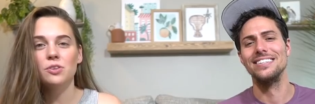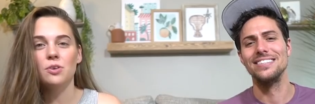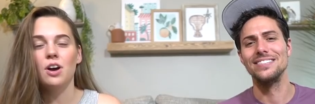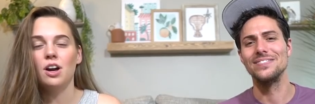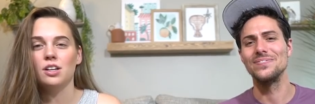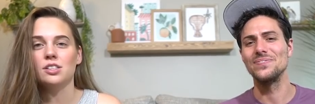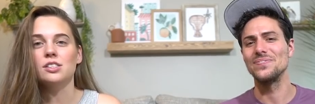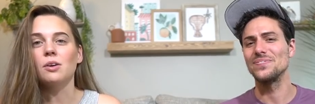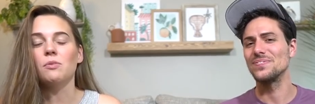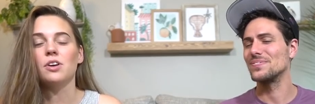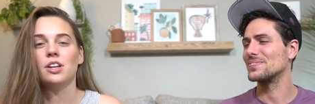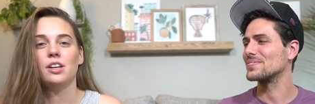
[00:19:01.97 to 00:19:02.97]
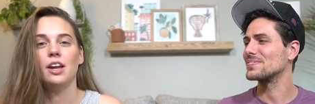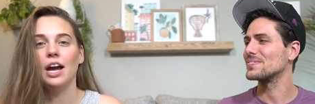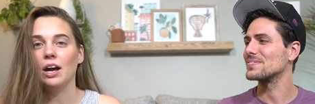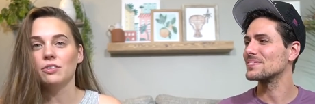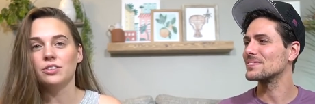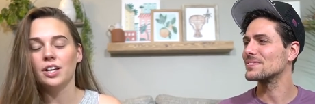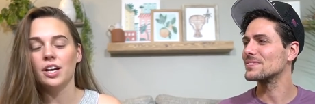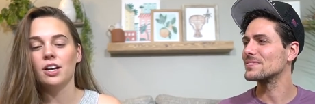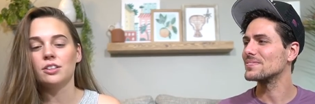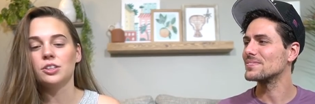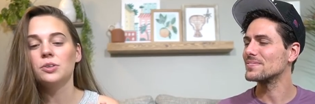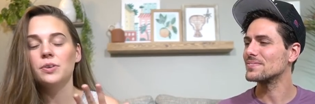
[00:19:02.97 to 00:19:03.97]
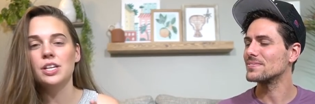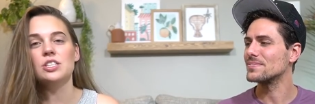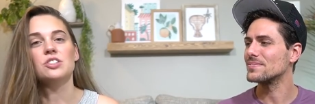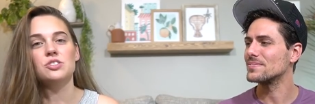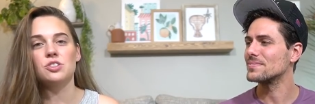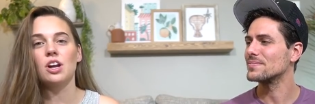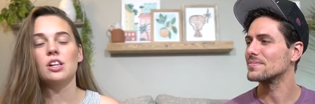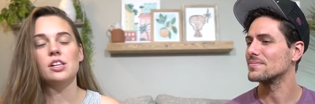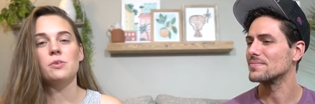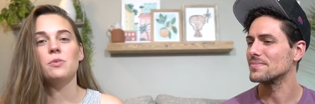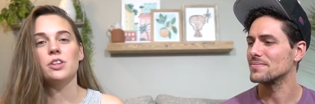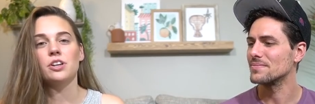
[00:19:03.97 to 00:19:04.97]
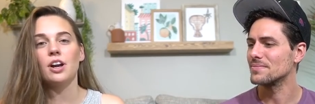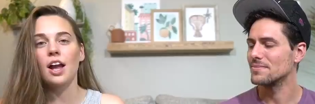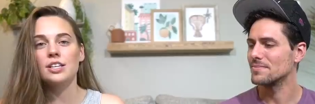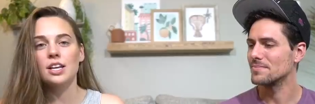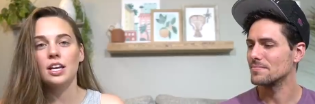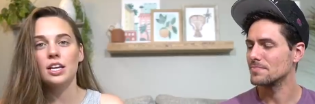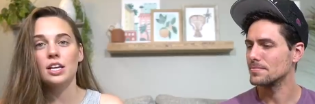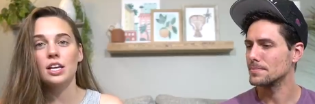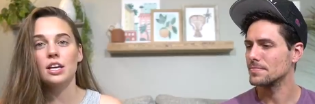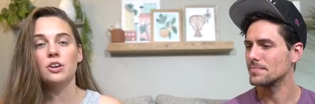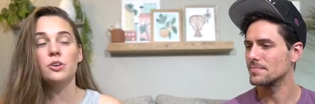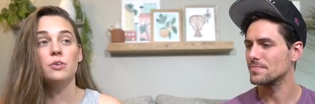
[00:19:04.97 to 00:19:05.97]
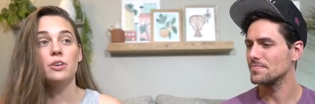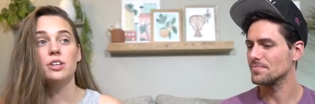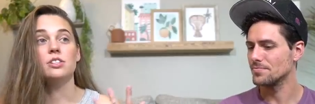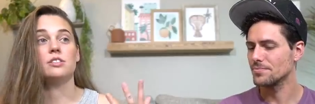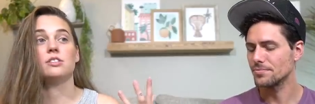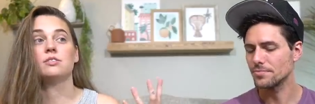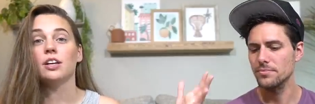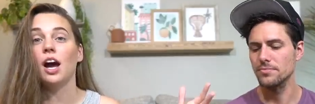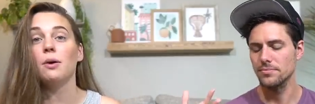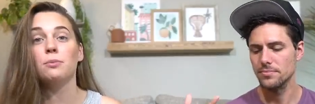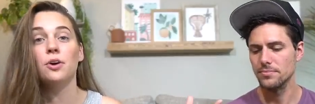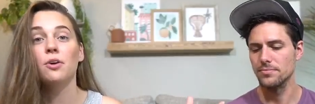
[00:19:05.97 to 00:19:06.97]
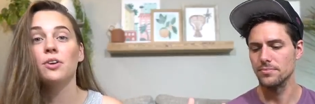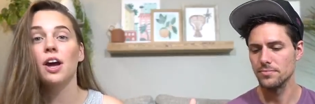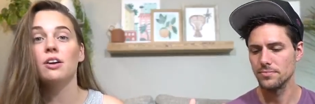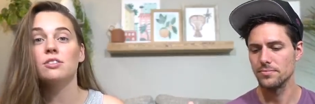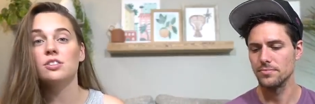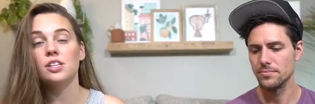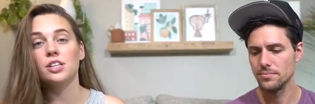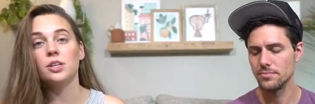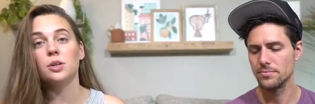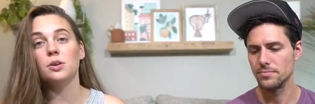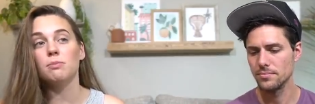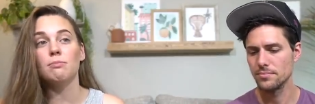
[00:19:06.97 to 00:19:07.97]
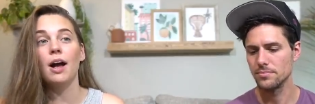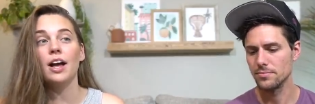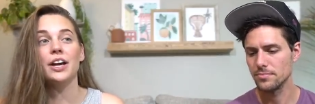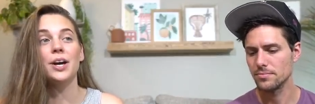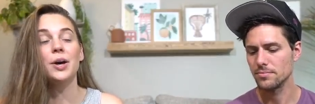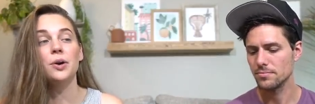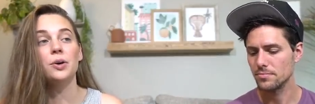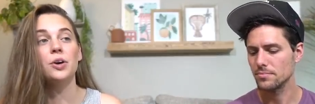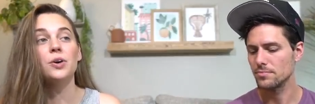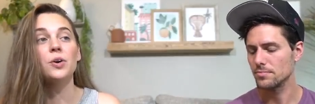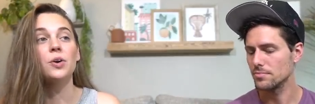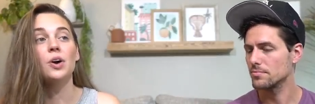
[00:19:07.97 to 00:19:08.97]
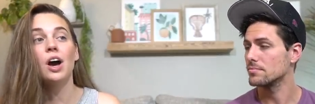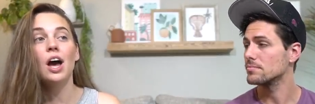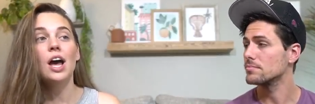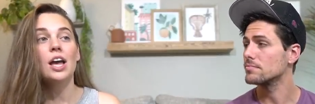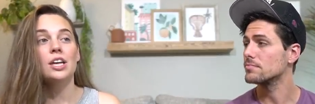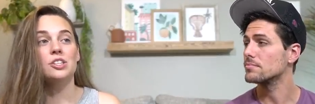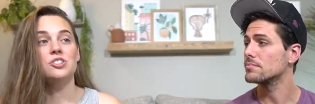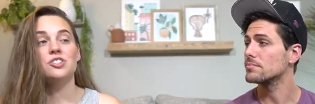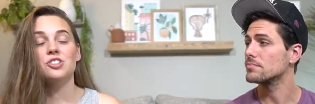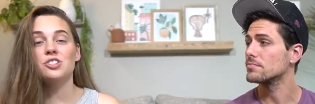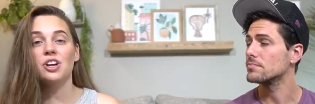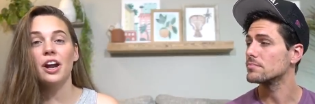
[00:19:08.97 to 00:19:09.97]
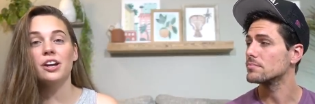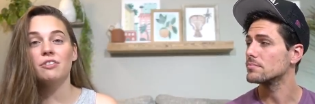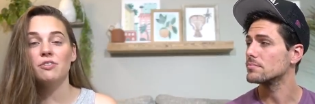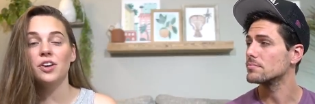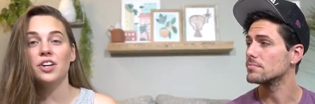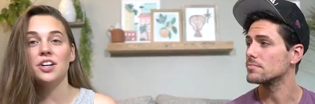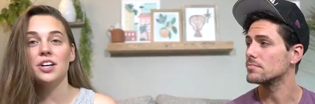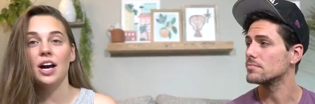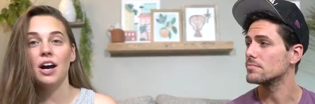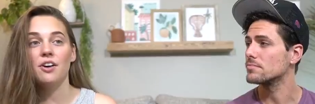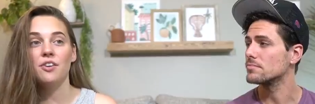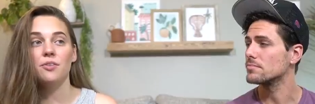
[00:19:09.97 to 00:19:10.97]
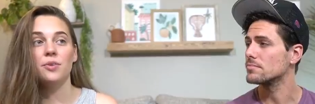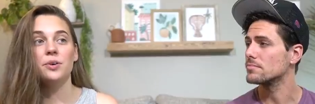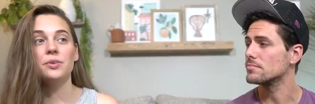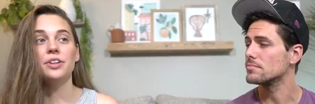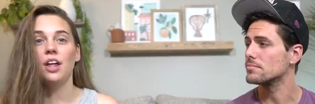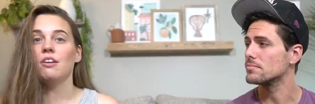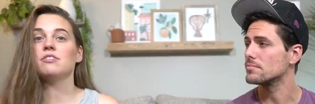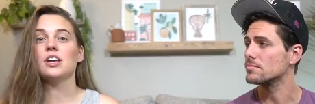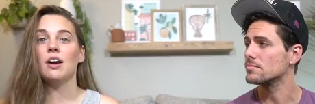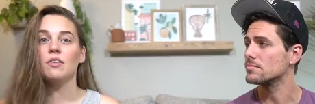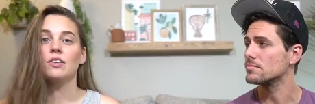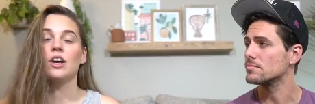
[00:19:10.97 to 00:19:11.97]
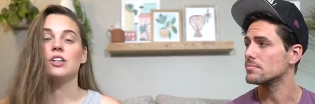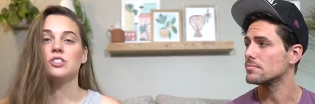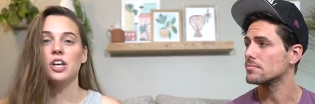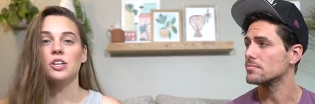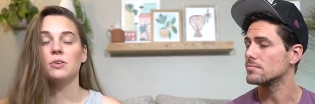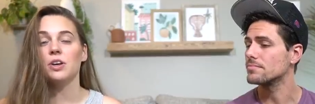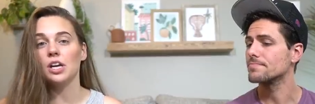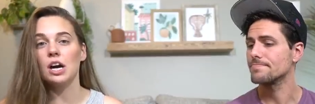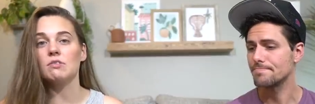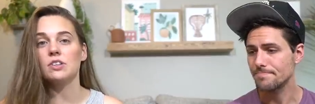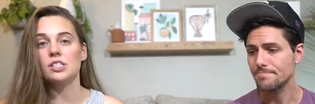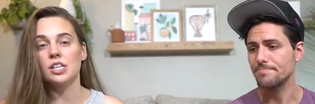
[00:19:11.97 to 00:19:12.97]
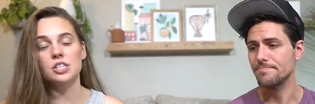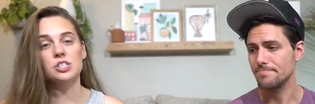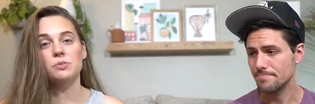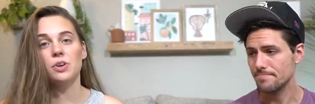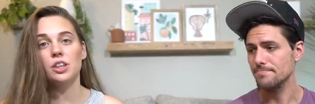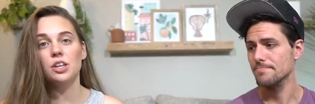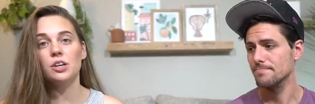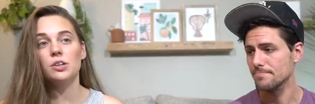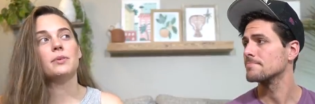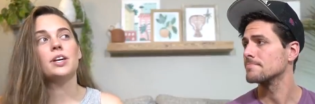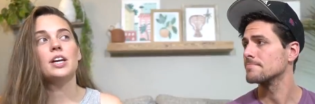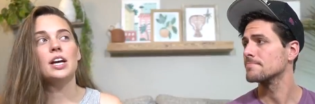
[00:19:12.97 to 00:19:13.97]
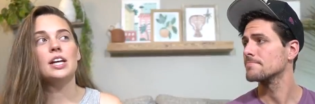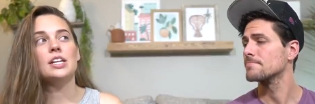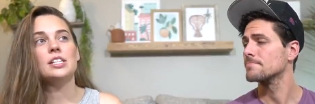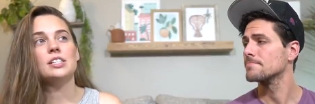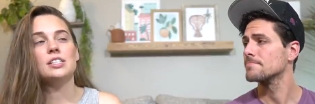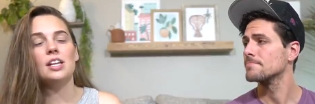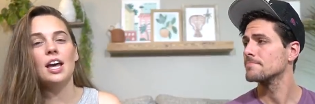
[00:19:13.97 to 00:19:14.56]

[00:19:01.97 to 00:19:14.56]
Speaker 1: you are someone out there who is struggling with your identity, who is got pronouns in your bio, who is just trying to figure it out, we would love to have a genuine conversation with you because